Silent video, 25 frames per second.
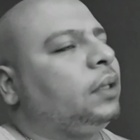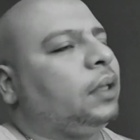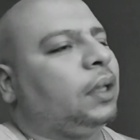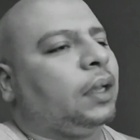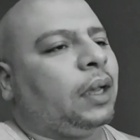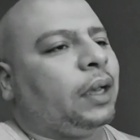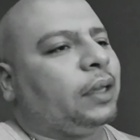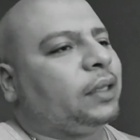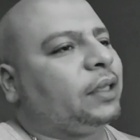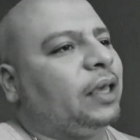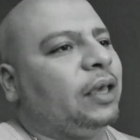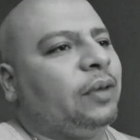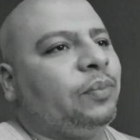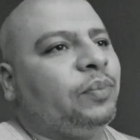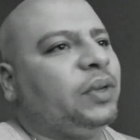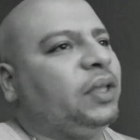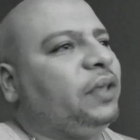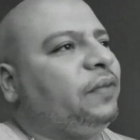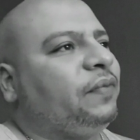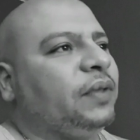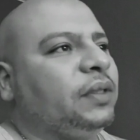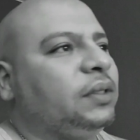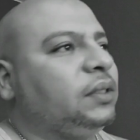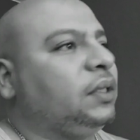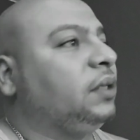I can't
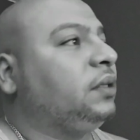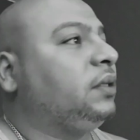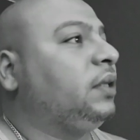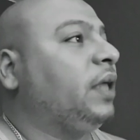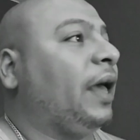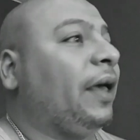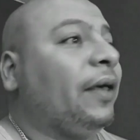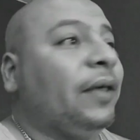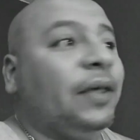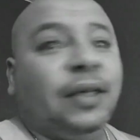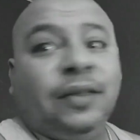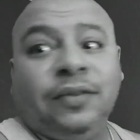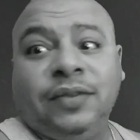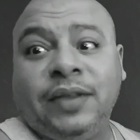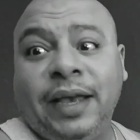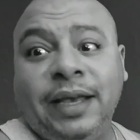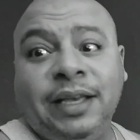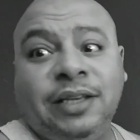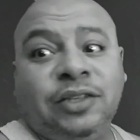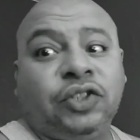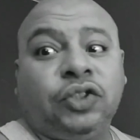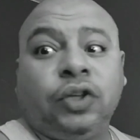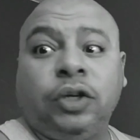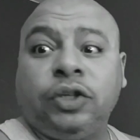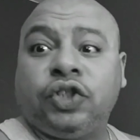believe he did that. Then
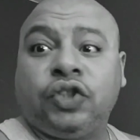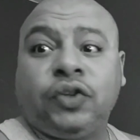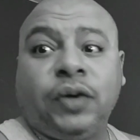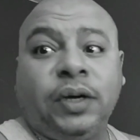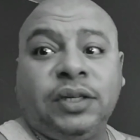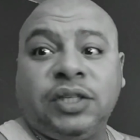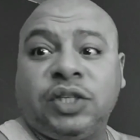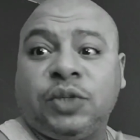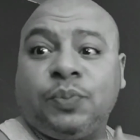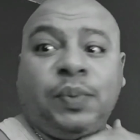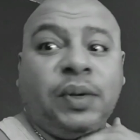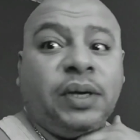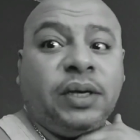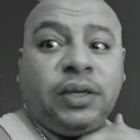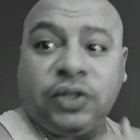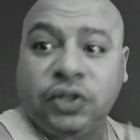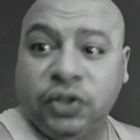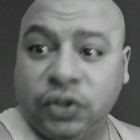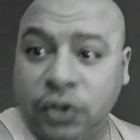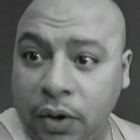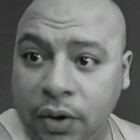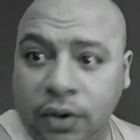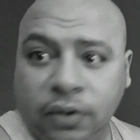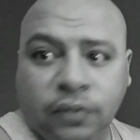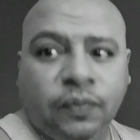he starts trying to spit his
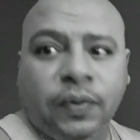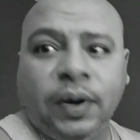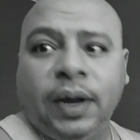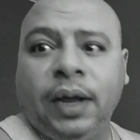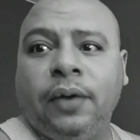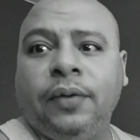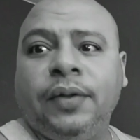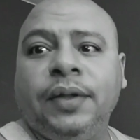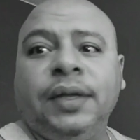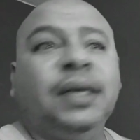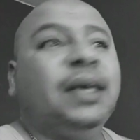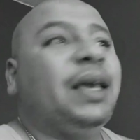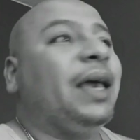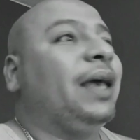third round